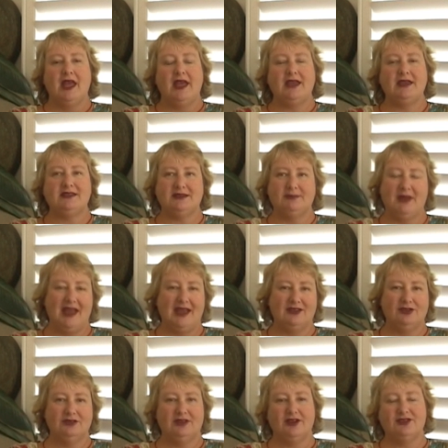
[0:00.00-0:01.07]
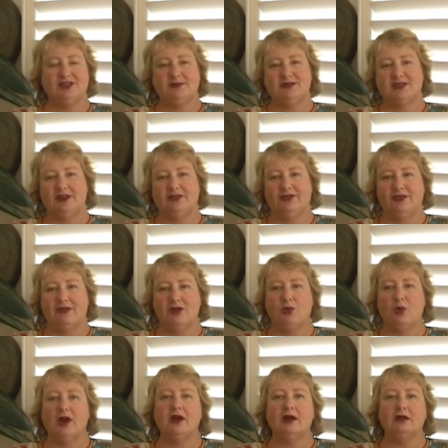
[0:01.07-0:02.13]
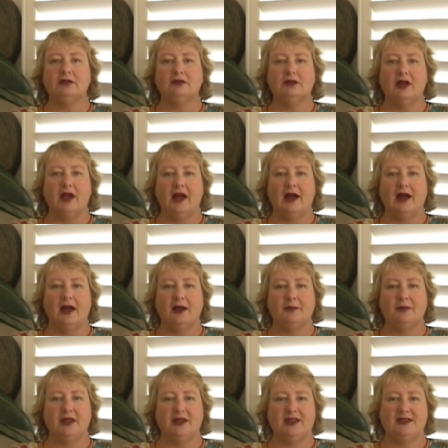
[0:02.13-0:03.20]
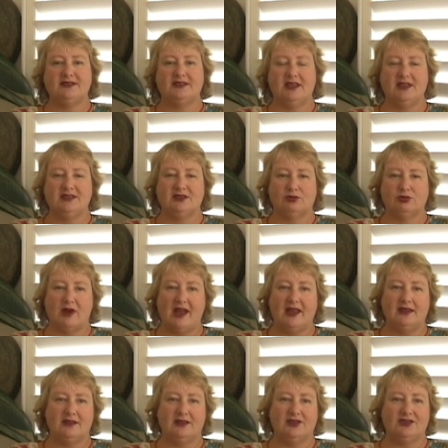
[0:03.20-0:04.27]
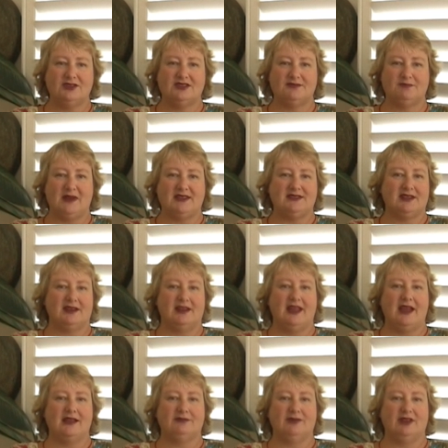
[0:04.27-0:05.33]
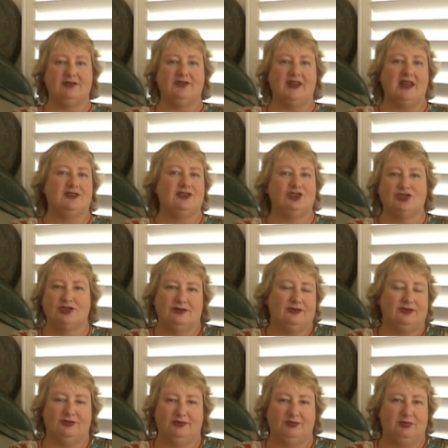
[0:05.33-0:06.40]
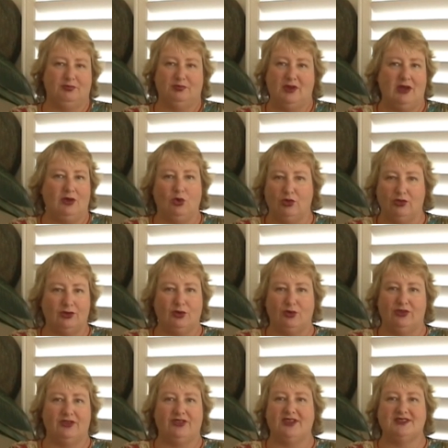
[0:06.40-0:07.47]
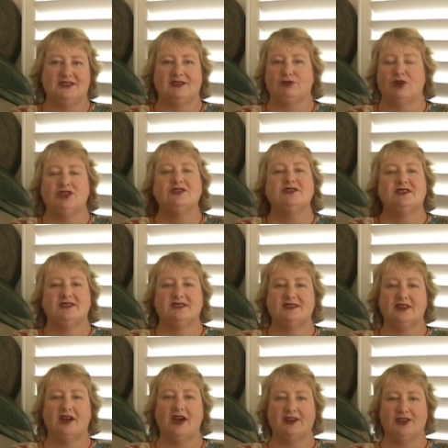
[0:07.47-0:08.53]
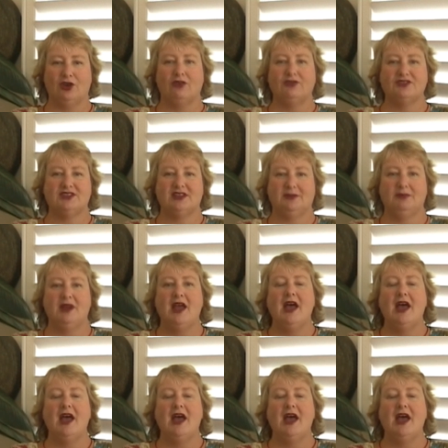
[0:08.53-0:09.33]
He's a man who knows himself very well. He's a rake. He's basically had advantage of all the things that Regency society offers him.